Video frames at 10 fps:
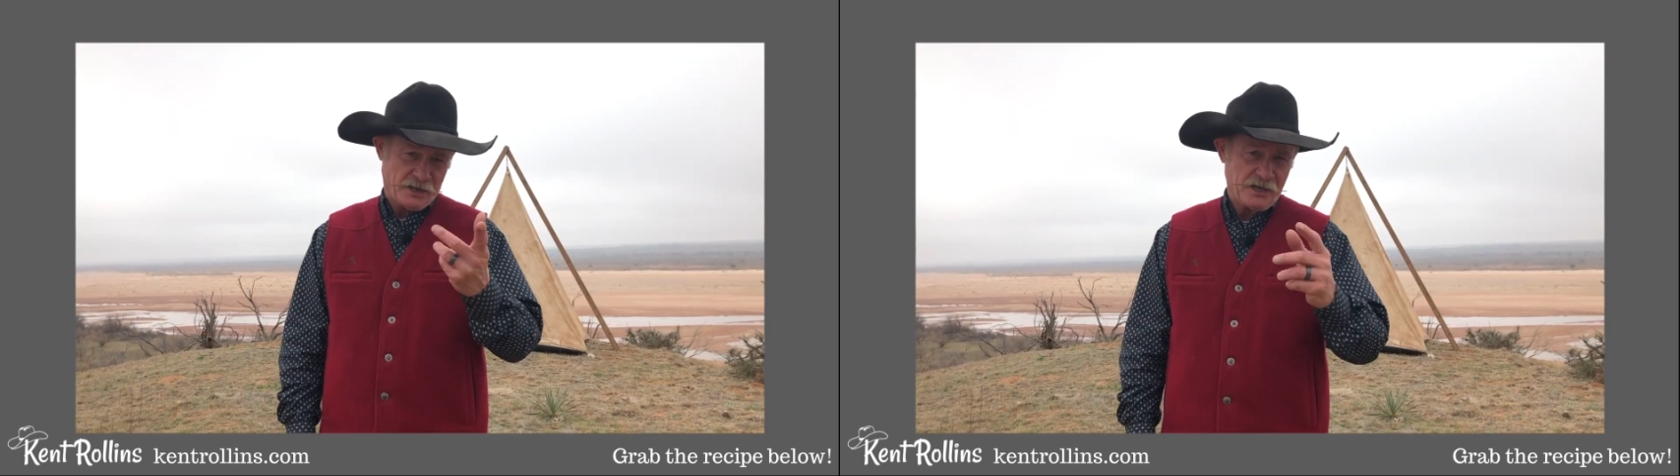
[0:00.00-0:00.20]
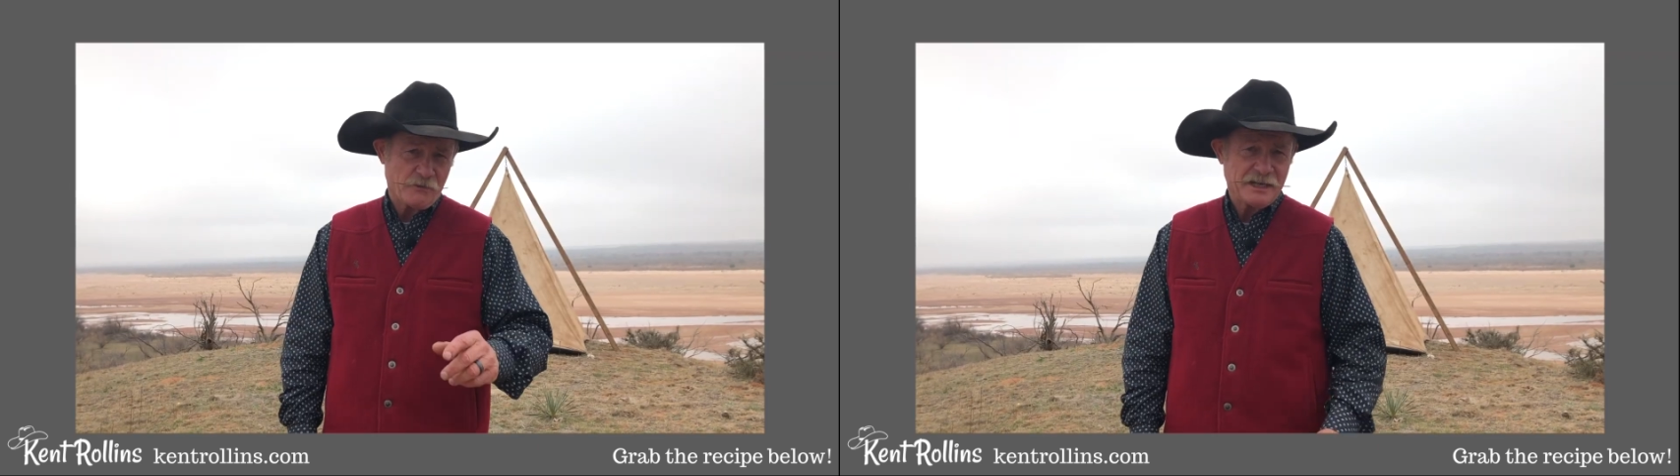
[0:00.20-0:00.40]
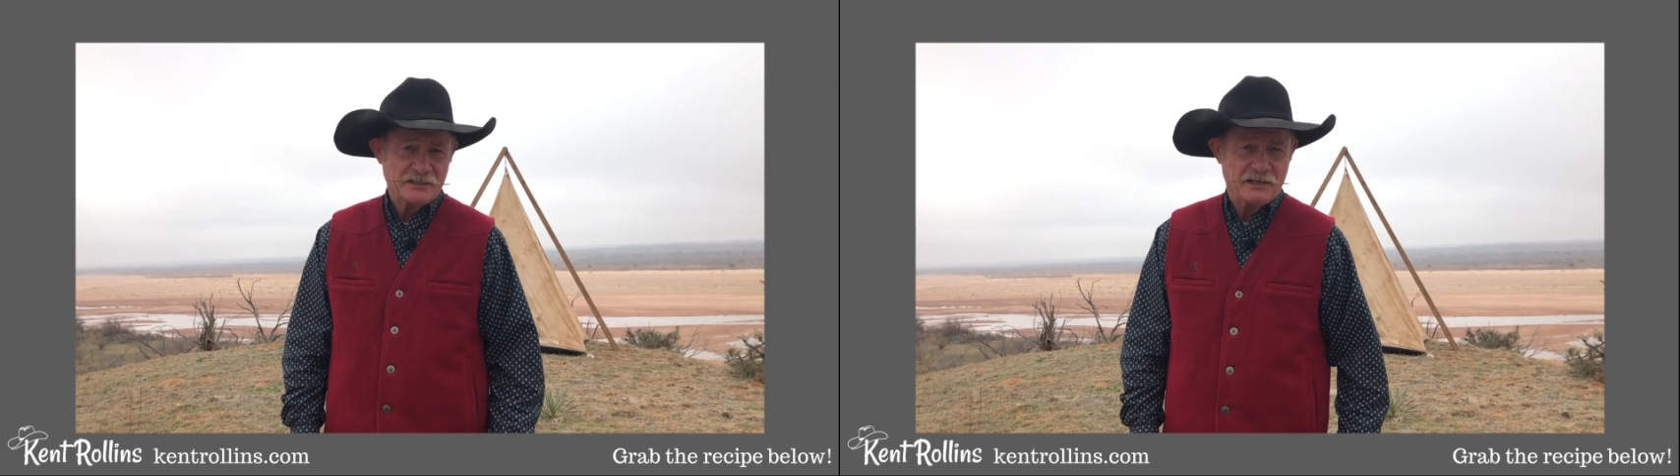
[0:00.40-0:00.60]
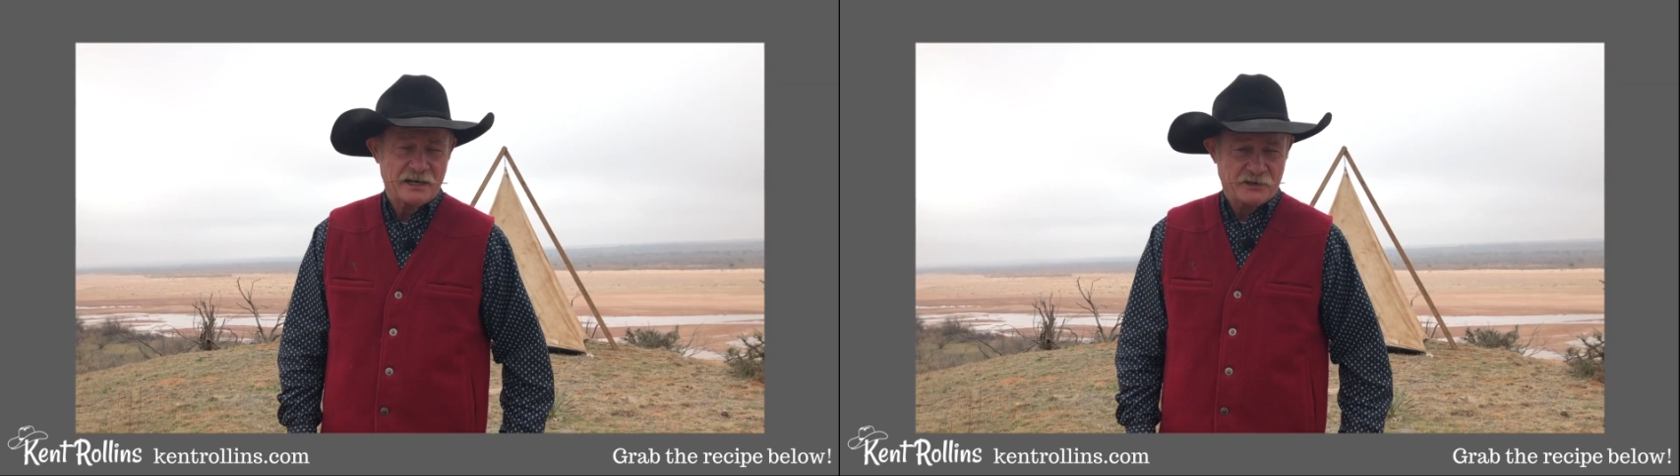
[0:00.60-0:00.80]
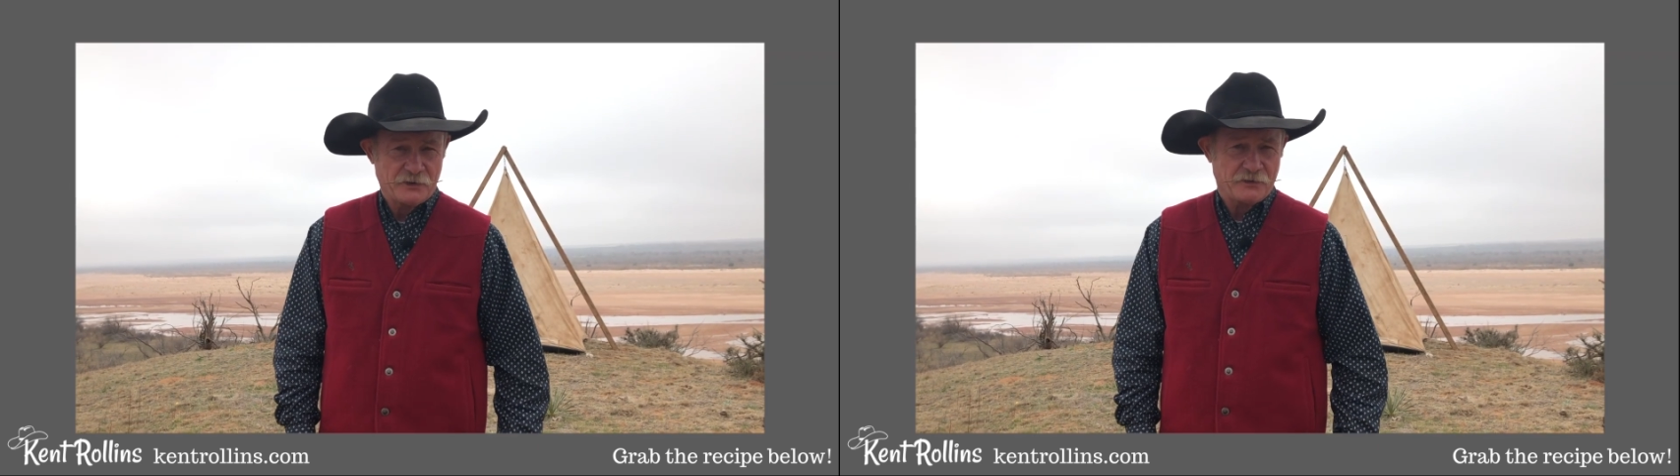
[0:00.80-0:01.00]
You know, there's a
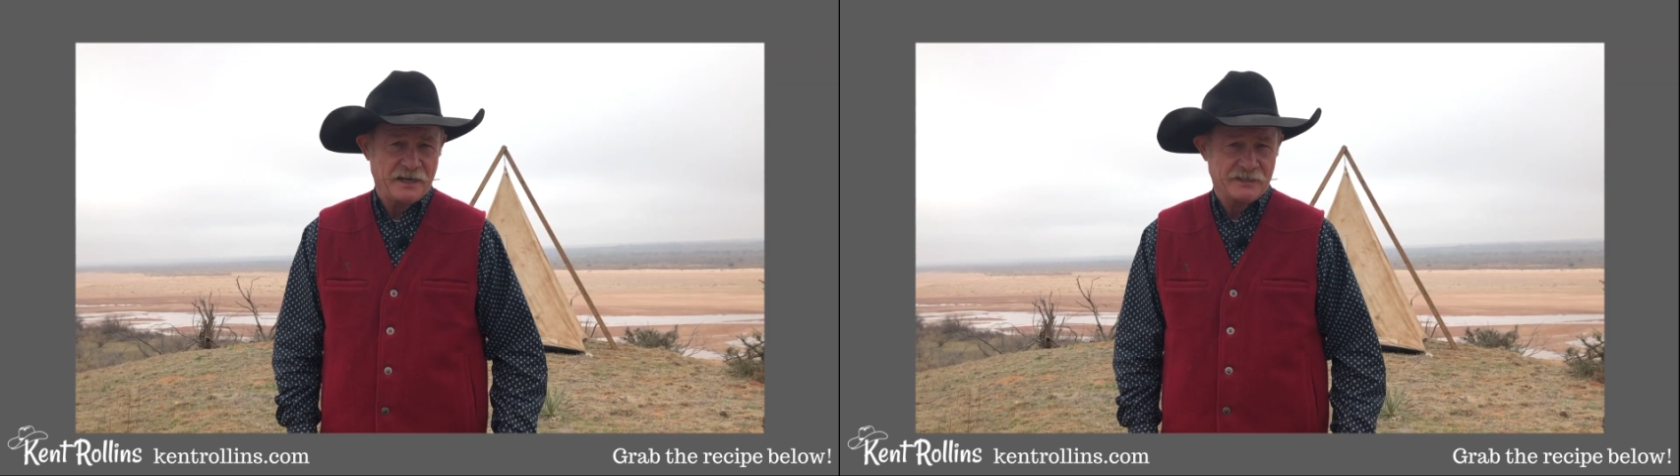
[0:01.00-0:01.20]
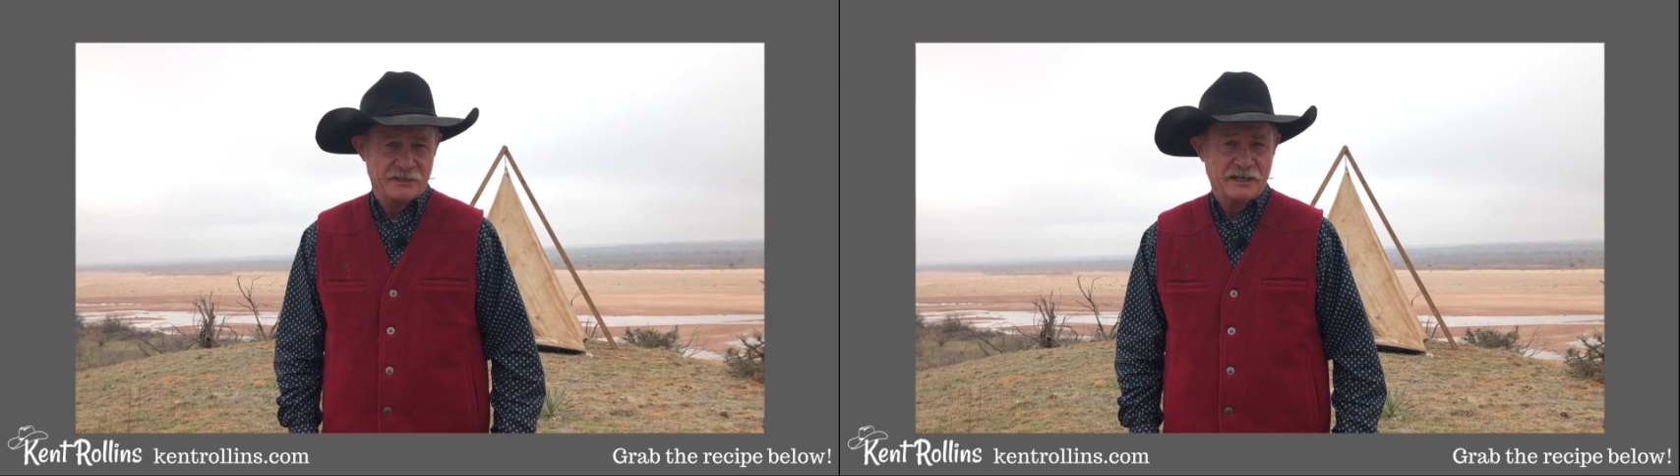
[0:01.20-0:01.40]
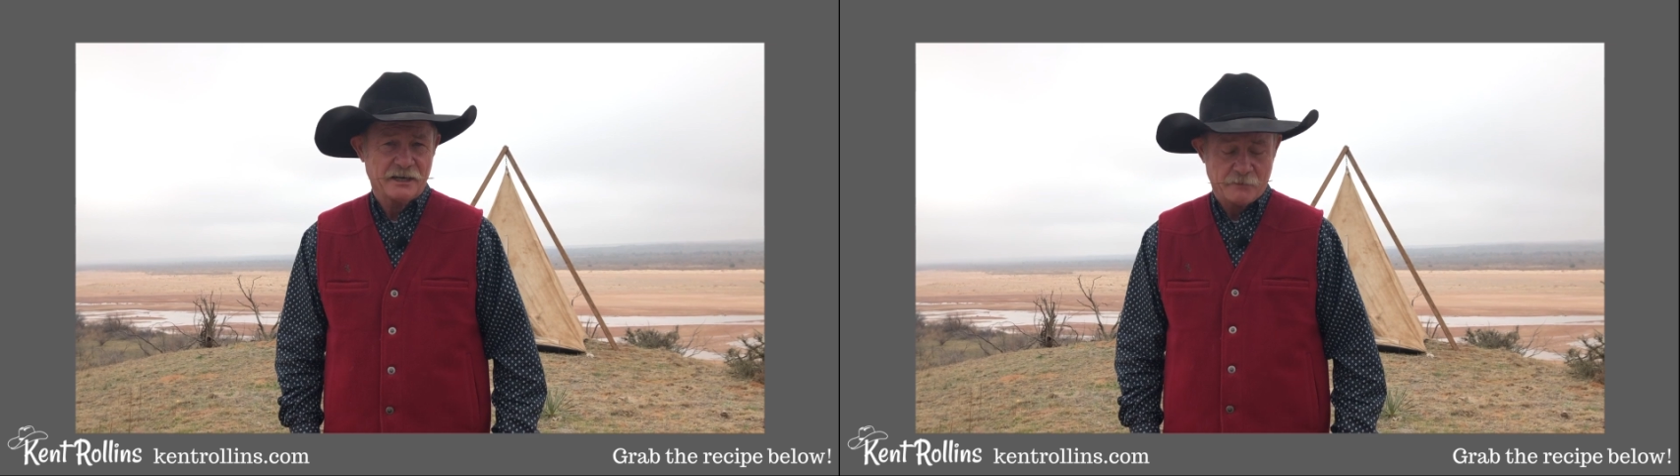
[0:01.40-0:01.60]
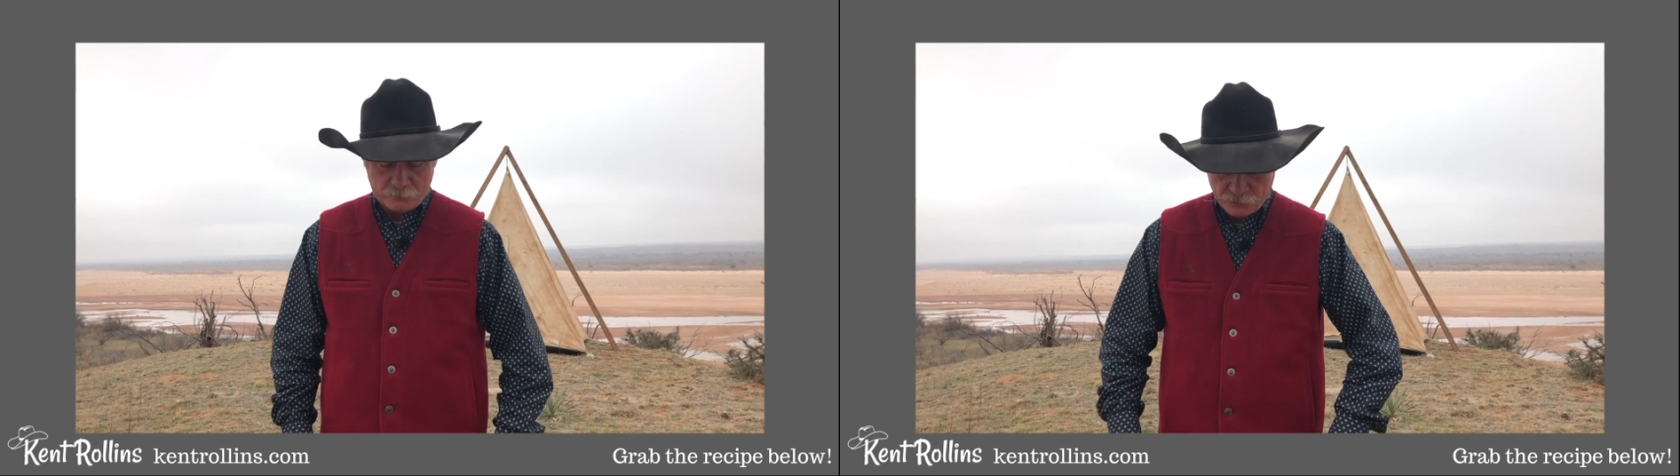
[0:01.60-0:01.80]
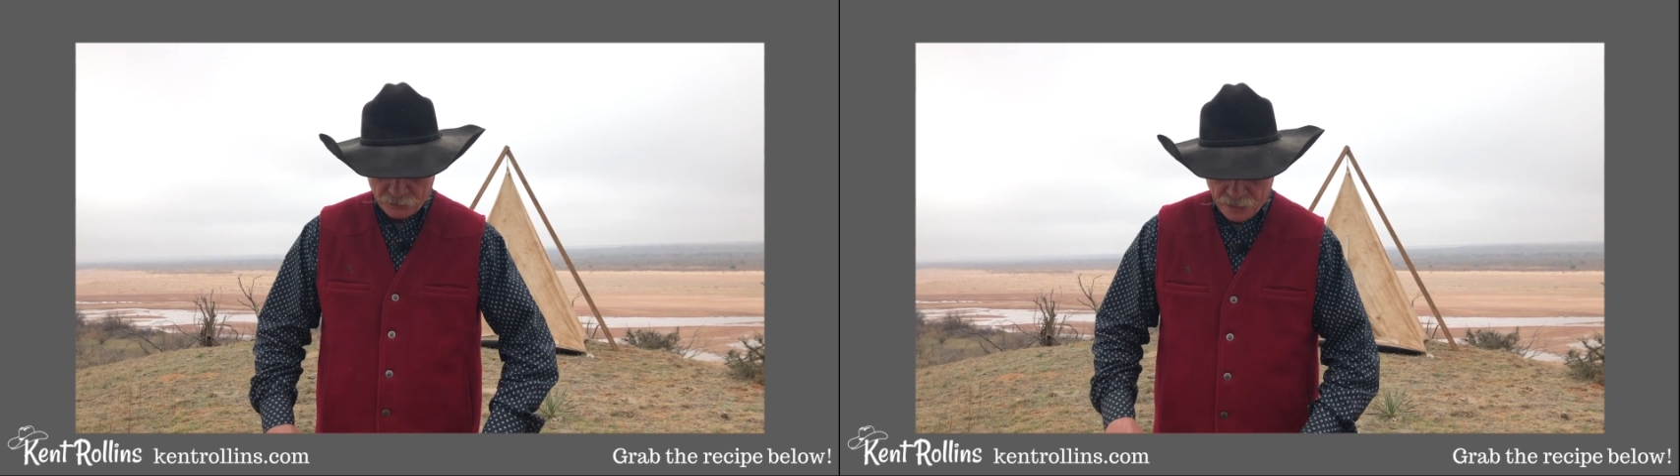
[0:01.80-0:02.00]
lot of good things that come
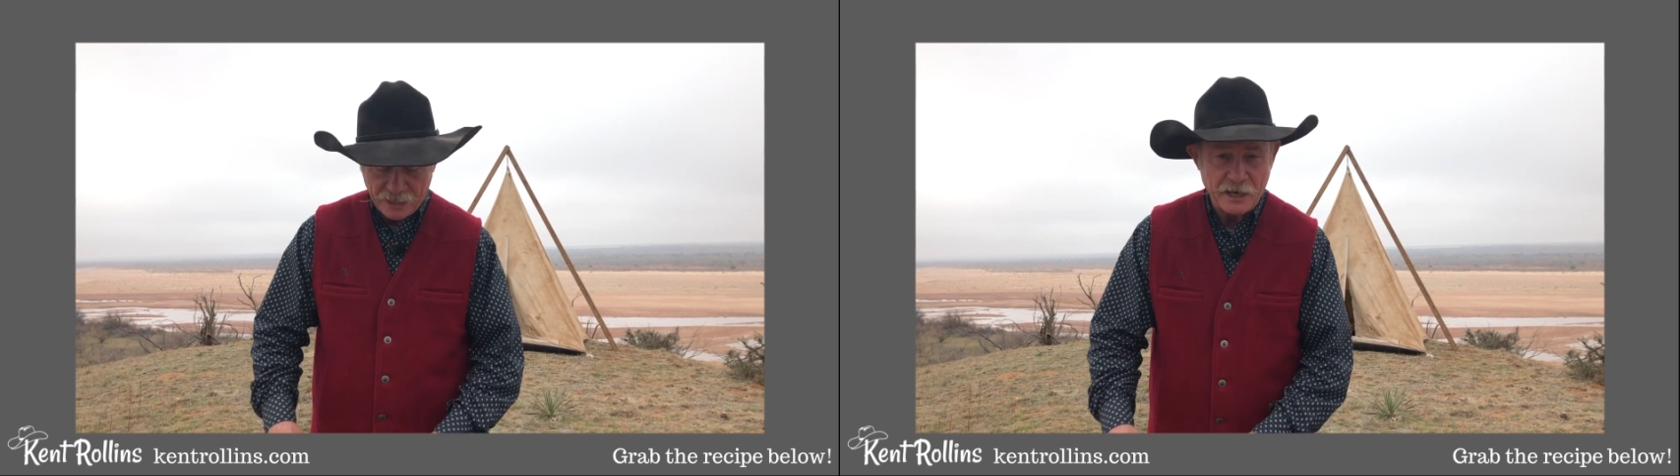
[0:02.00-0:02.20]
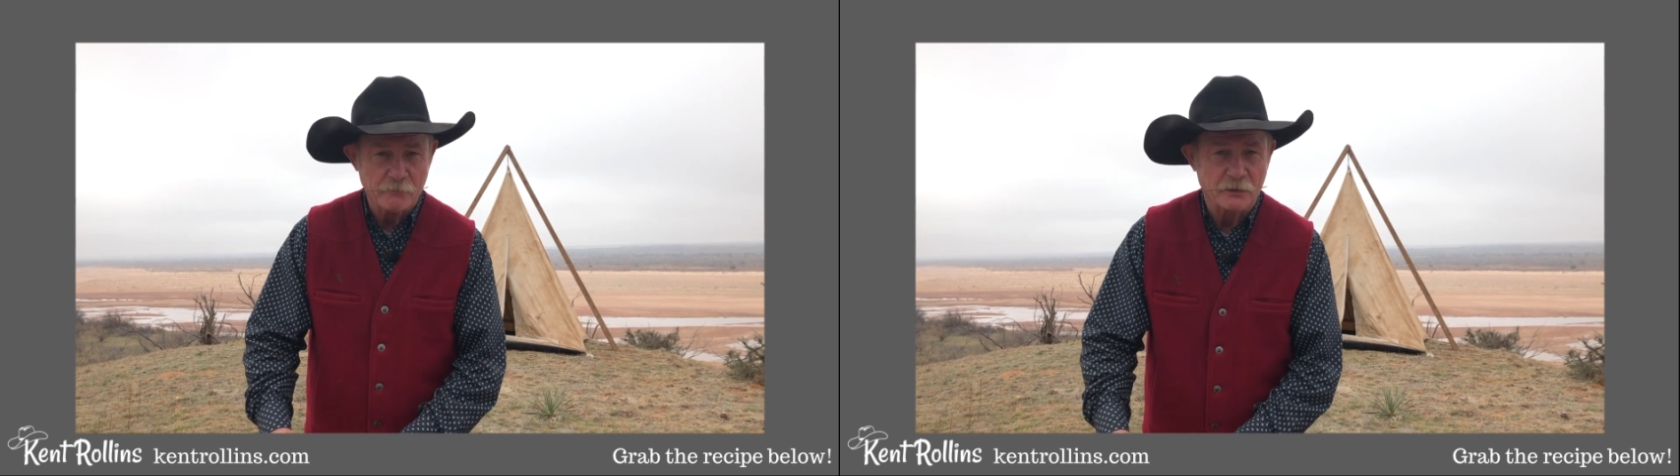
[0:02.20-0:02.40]
on a stick,